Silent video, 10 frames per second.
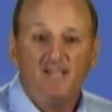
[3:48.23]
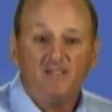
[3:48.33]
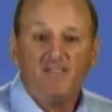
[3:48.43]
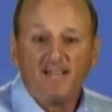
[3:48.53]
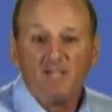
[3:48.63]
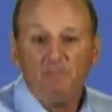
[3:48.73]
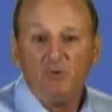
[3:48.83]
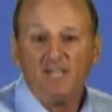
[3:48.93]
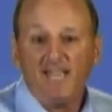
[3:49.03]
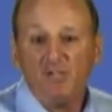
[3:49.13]
That
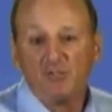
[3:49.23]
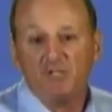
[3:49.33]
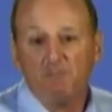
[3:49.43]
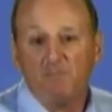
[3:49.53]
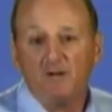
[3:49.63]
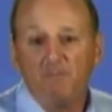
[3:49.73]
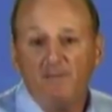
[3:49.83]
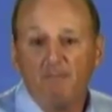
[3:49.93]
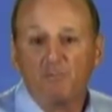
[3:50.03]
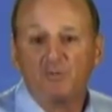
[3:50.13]
communication among
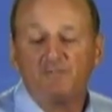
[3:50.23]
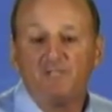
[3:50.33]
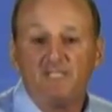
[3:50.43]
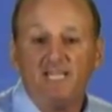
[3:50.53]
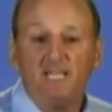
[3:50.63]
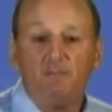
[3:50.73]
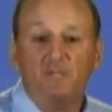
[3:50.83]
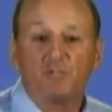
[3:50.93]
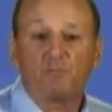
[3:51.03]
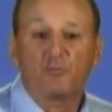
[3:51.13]
members of the team
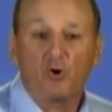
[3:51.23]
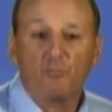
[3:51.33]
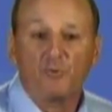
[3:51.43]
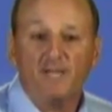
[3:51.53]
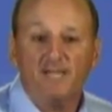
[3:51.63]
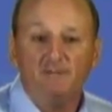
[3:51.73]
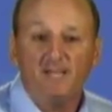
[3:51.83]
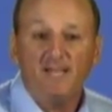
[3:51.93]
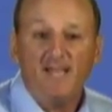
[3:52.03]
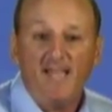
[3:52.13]
is appropriate,
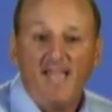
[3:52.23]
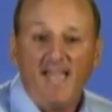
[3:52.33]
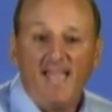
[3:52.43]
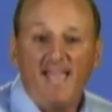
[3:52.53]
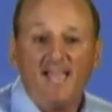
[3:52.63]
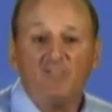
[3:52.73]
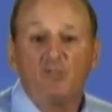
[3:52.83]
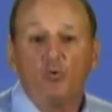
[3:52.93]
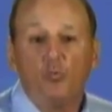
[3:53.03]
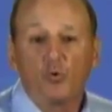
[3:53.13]

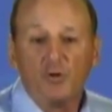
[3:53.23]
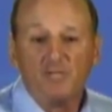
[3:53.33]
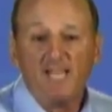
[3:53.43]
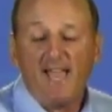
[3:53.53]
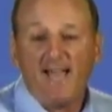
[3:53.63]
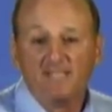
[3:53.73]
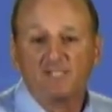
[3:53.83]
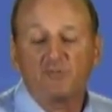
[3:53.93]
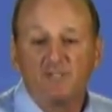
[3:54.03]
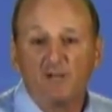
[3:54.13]
and the work
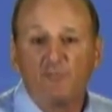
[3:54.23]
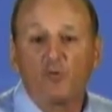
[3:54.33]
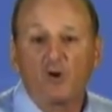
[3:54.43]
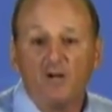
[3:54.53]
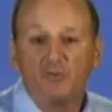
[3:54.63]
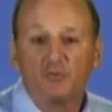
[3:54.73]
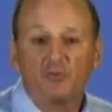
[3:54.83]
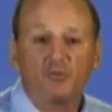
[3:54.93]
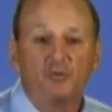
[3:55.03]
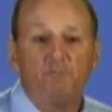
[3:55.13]
tasks are therefore
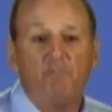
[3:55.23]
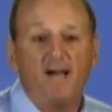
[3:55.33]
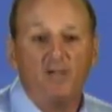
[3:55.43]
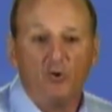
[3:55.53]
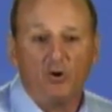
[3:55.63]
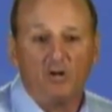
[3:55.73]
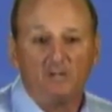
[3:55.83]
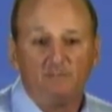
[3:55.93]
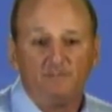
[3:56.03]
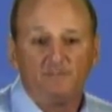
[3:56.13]
understood by all.